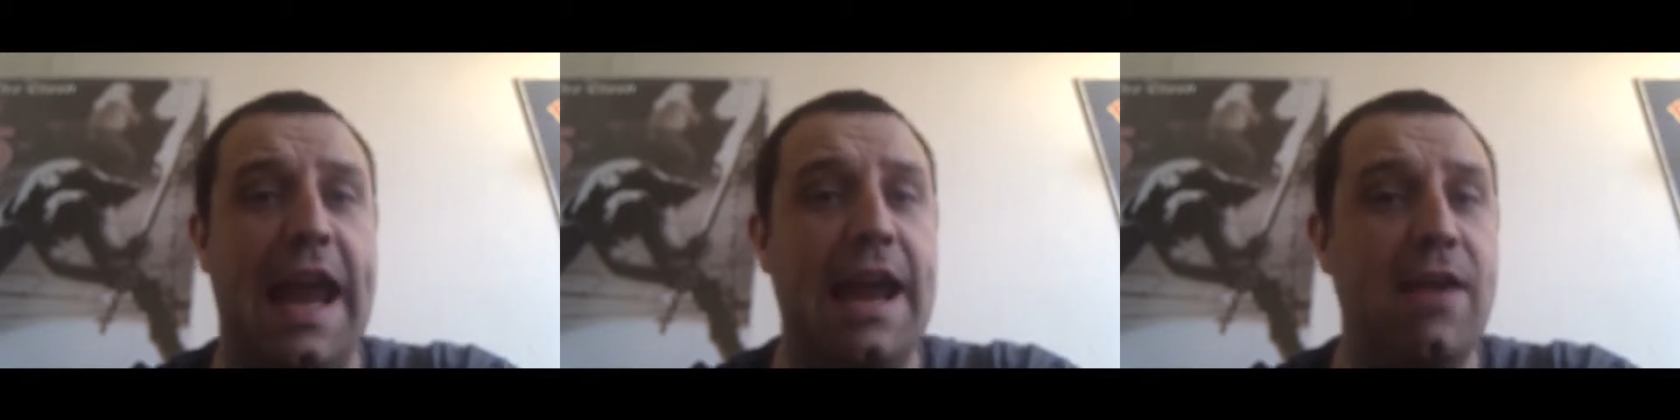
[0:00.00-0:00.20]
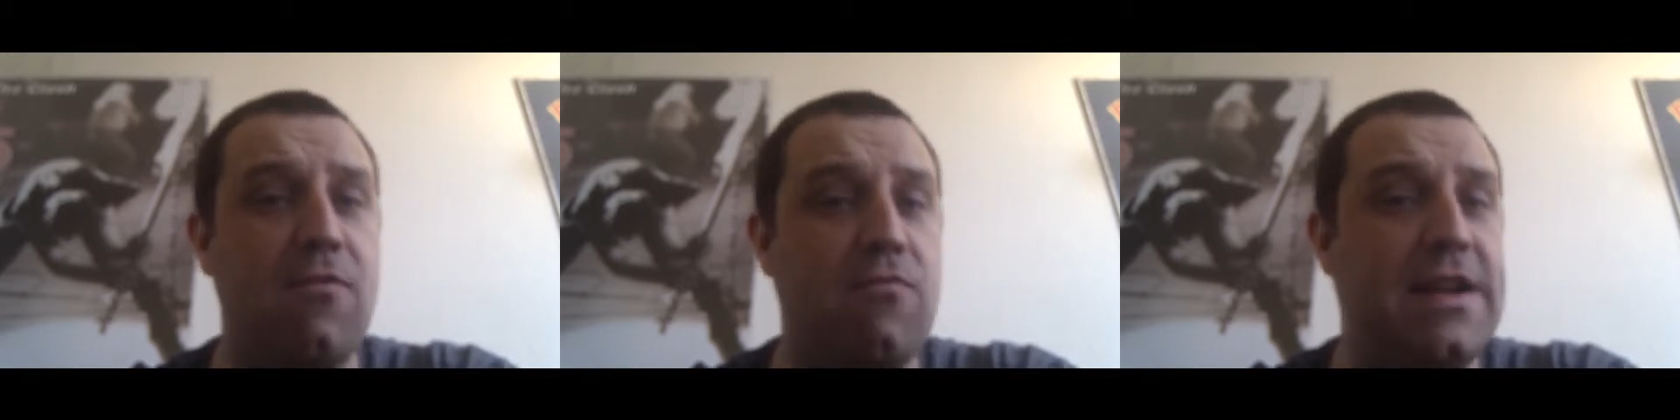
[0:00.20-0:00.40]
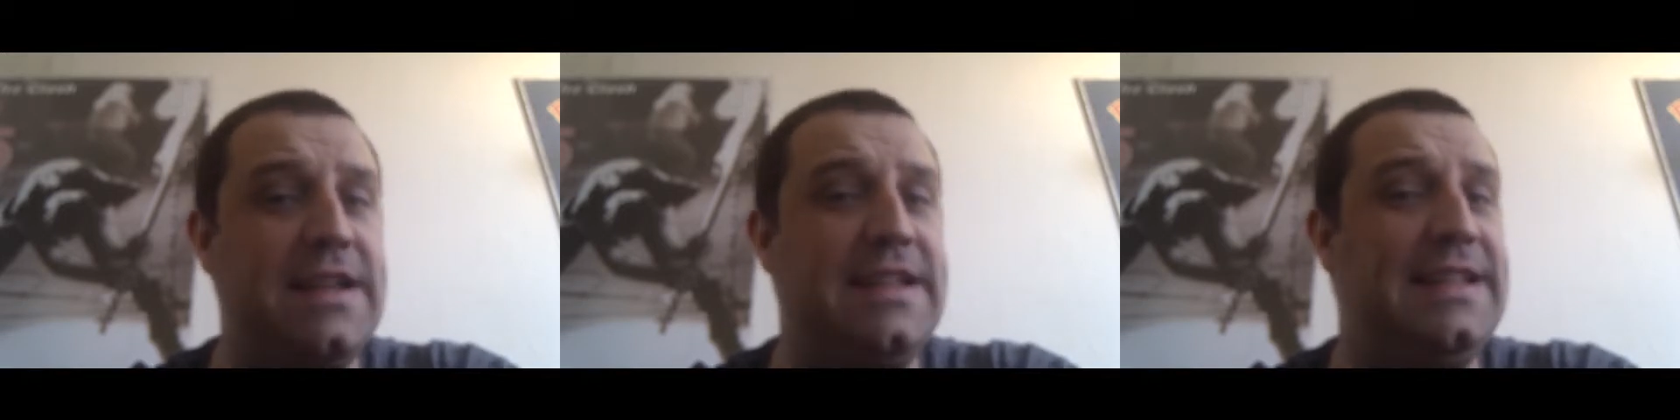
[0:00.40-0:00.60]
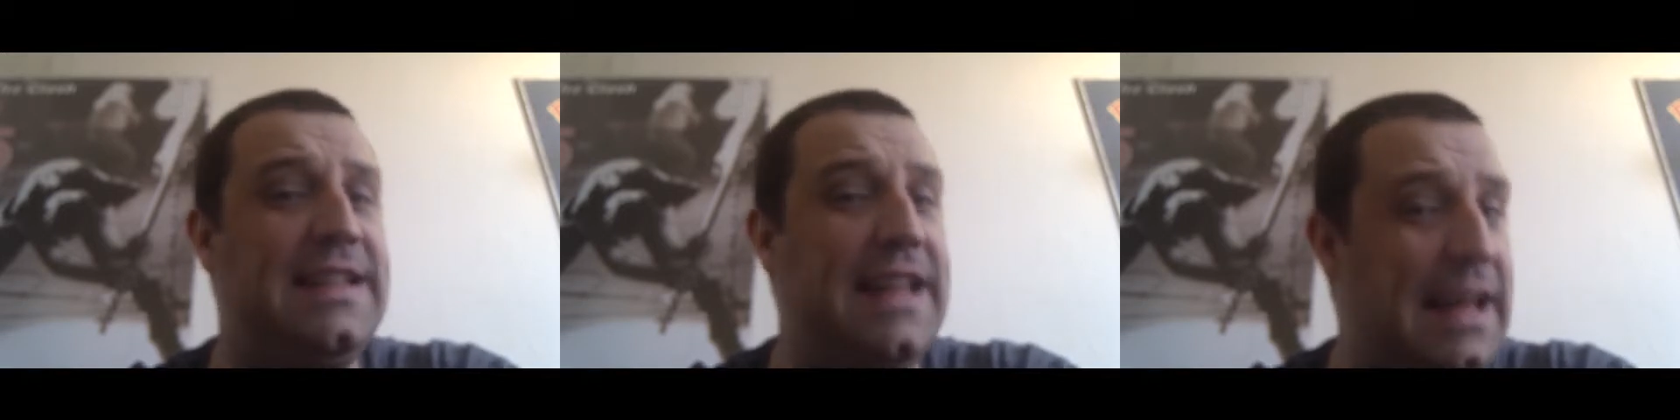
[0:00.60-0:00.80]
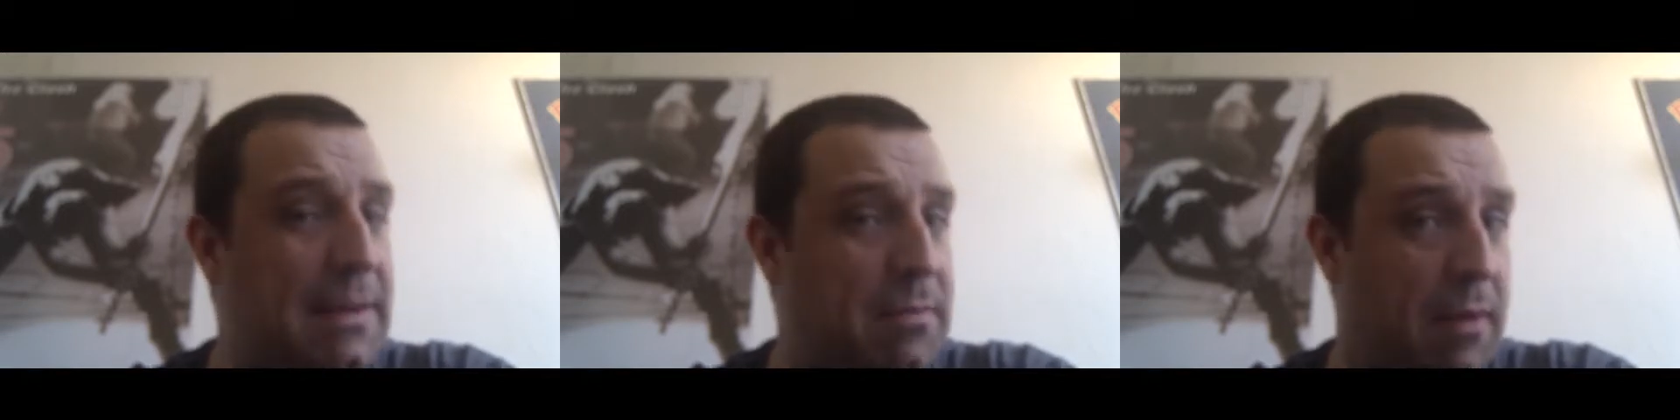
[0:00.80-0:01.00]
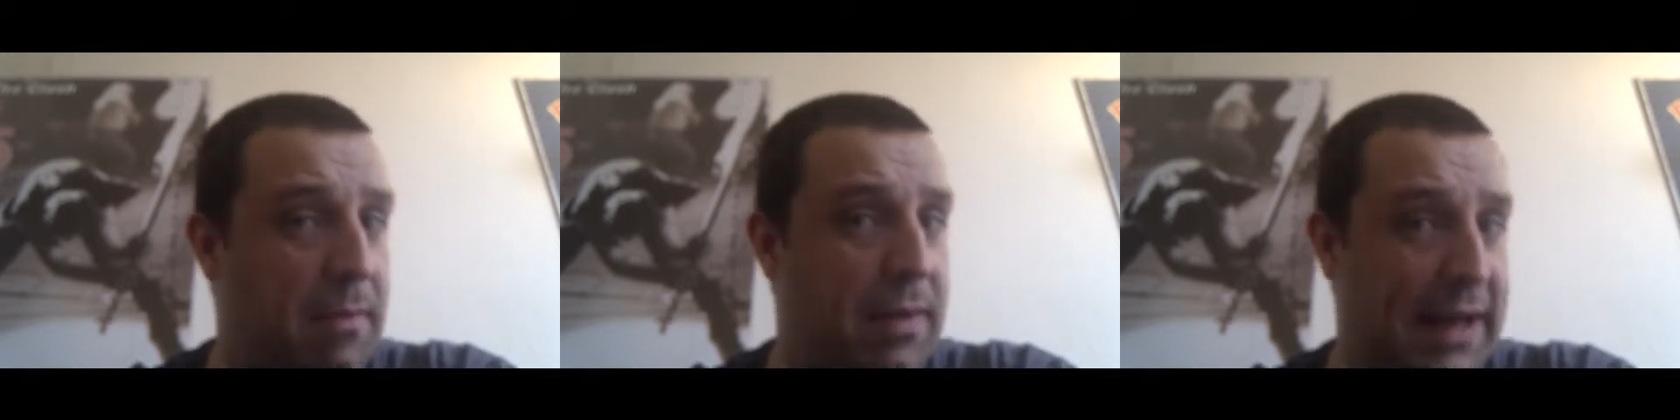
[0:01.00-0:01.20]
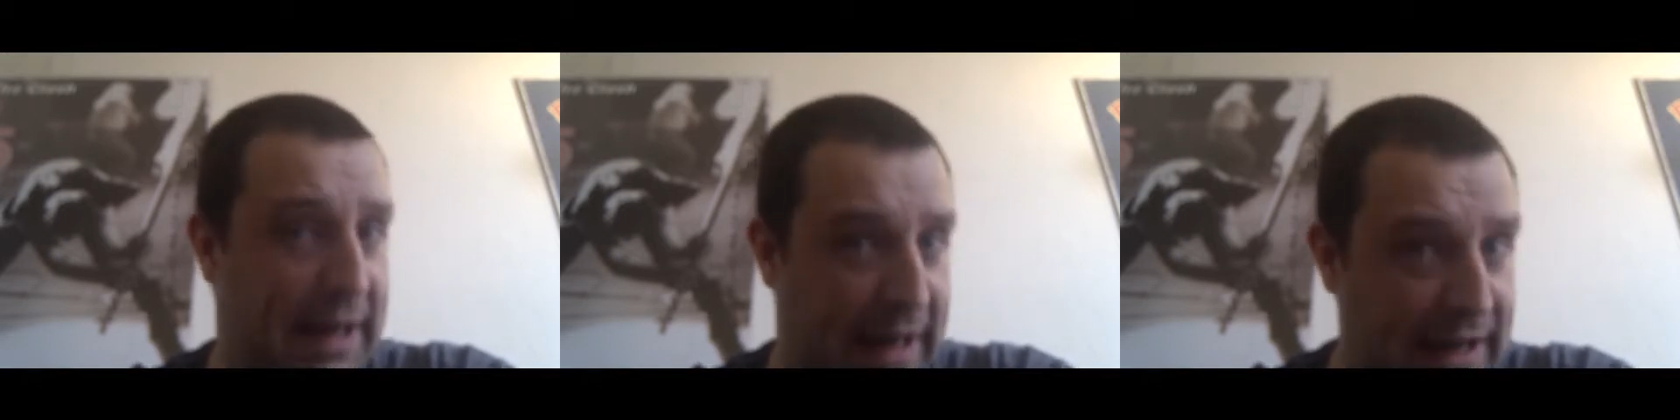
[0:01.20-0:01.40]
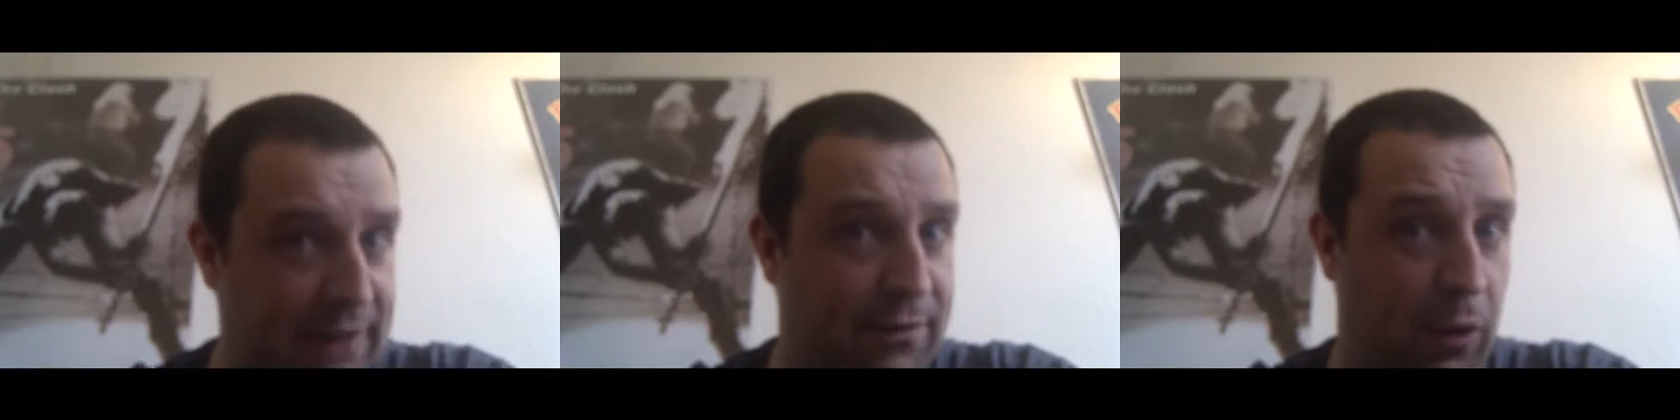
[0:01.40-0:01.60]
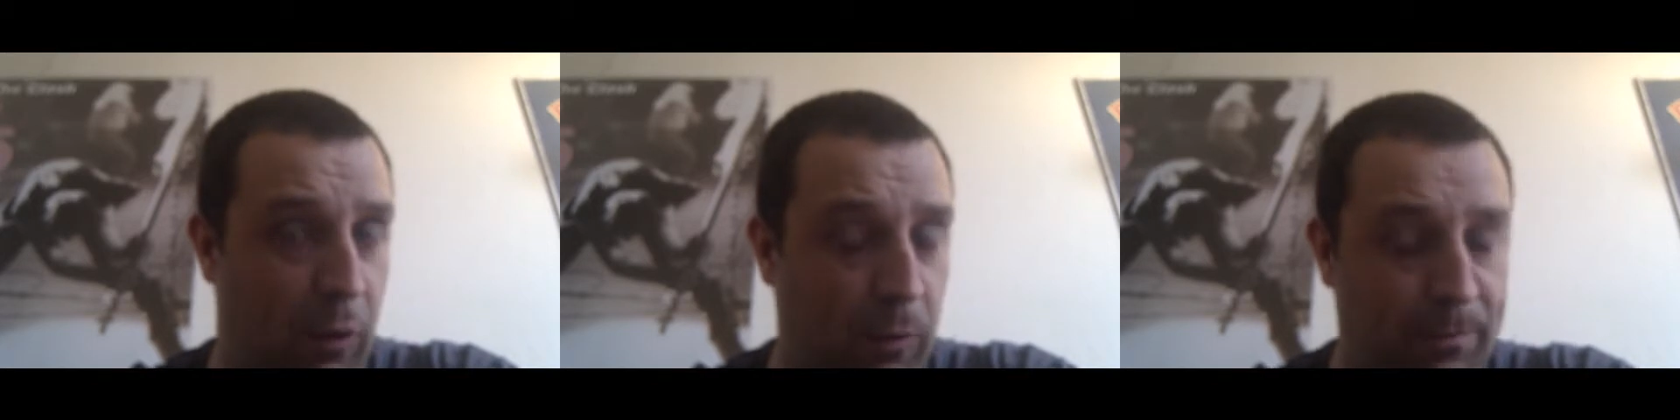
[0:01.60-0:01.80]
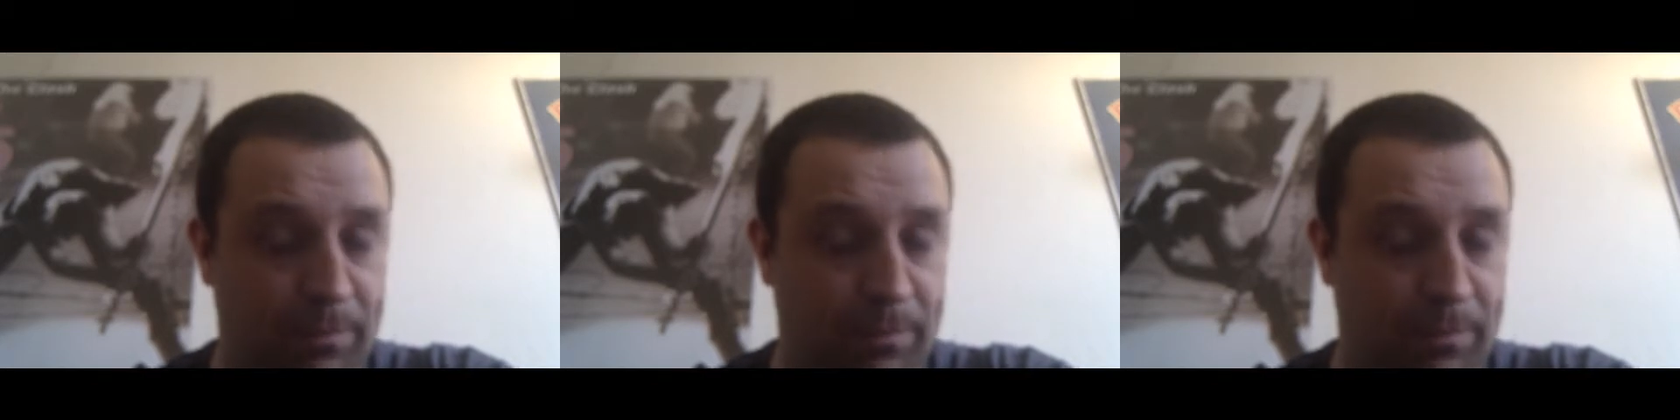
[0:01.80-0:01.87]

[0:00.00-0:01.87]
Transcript: irredeemably evil,